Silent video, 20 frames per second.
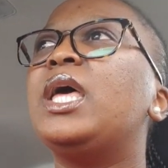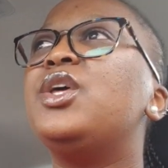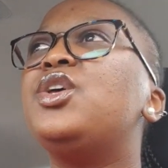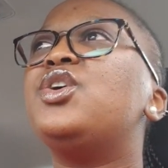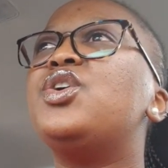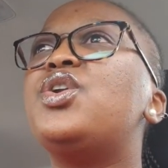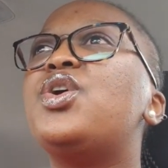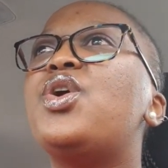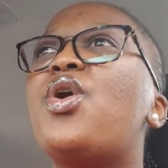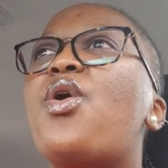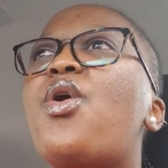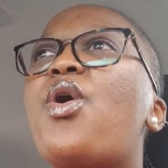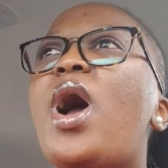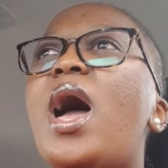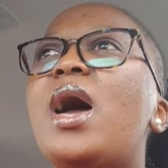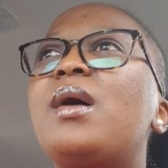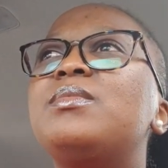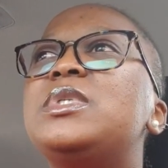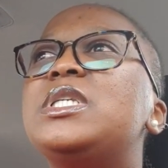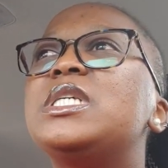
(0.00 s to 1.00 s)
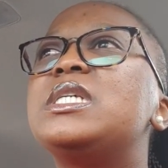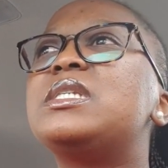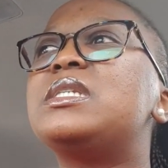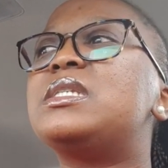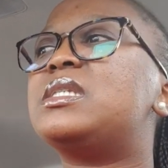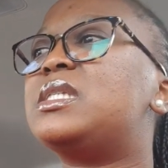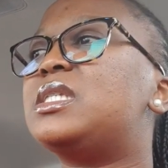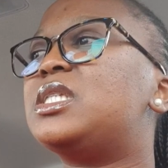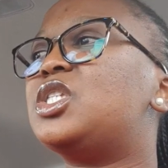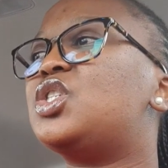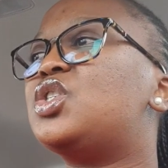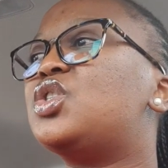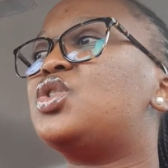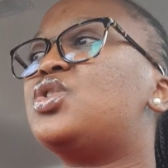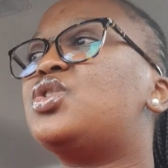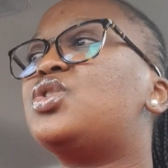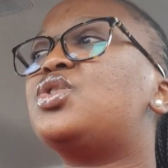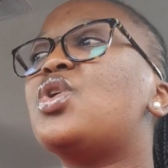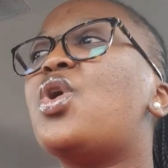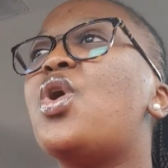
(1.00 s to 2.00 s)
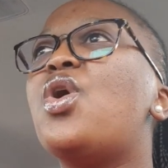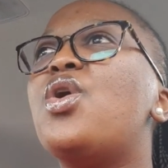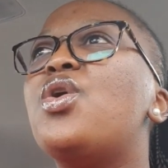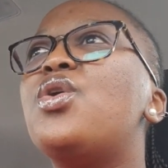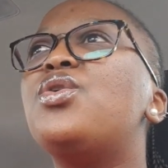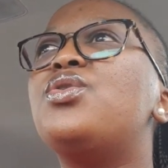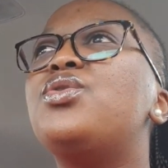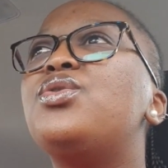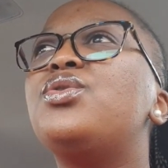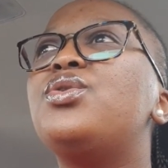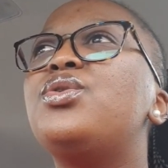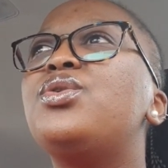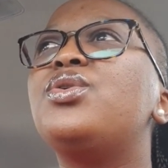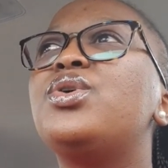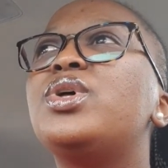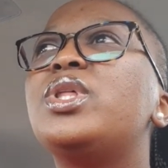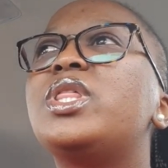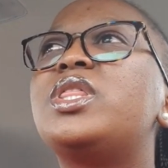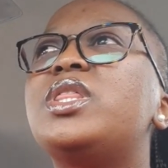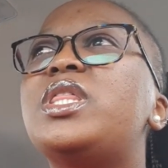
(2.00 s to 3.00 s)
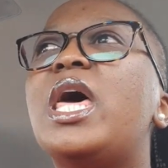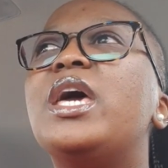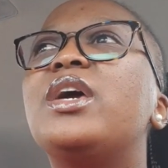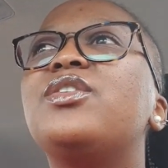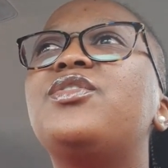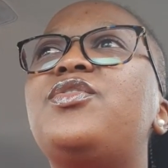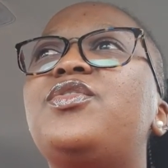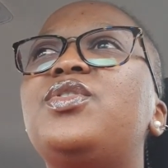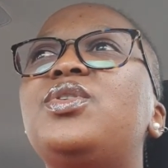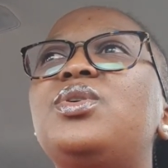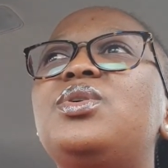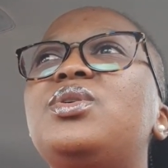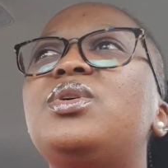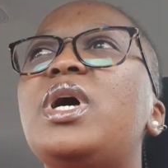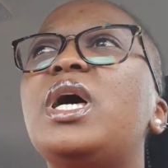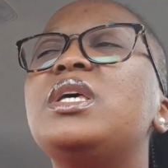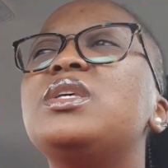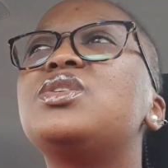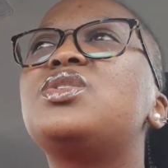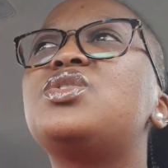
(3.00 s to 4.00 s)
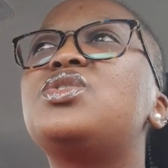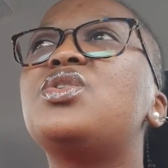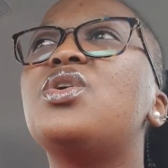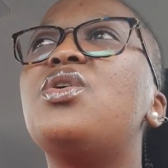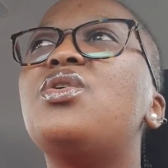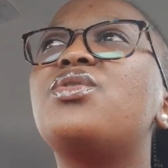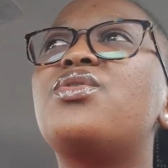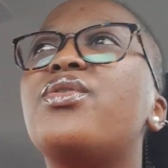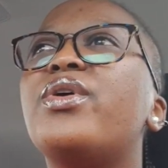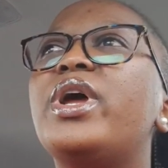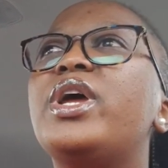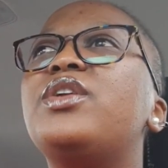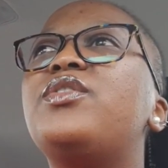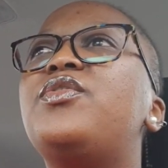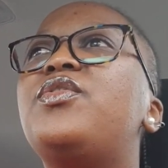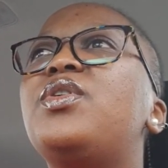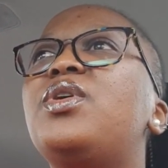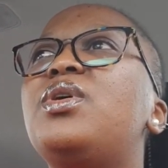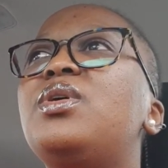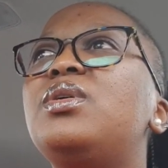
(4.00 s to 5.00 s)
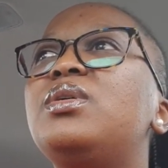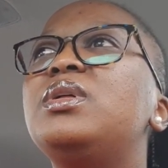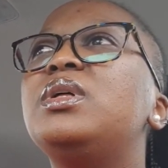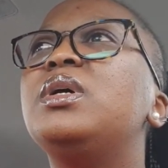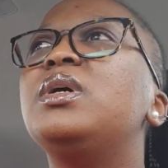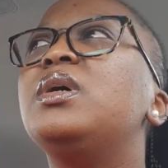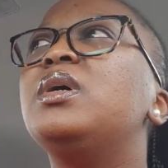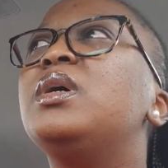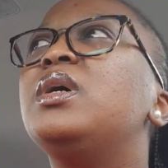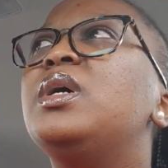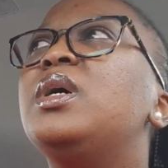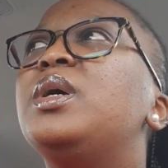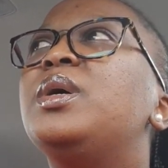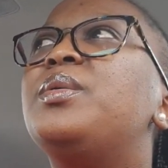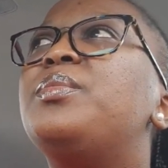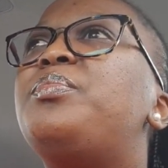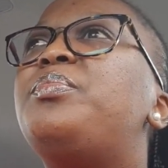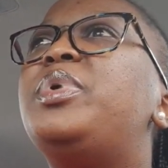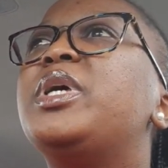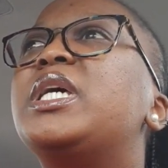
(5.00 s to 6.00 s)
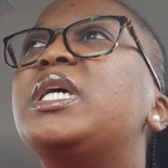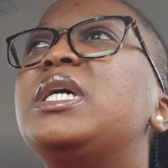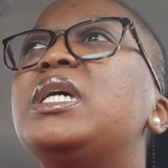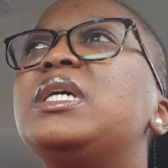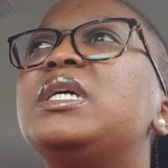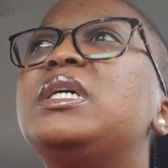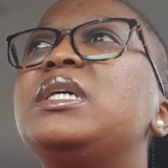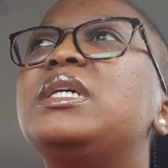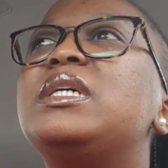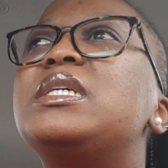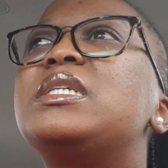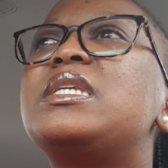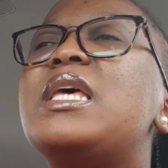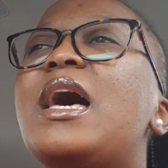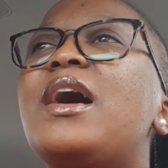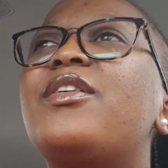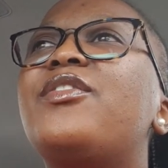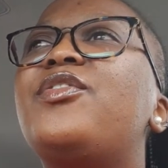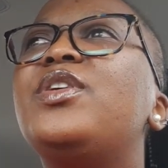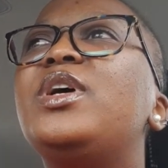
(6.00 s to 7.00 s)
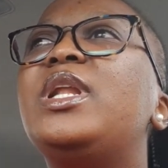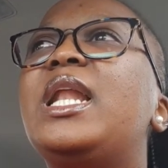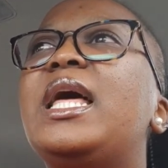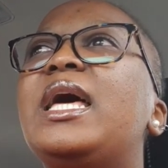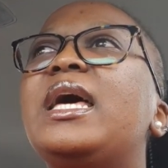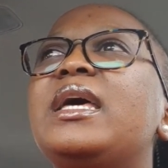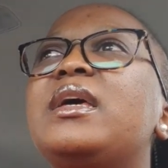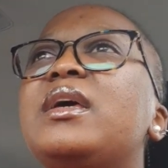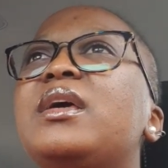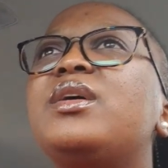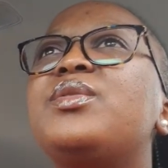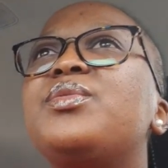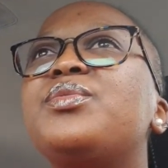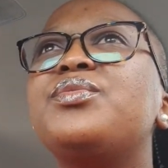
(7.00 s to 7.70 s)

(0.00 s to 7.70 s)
you know, I'm just so thankful and so grateful because I feel like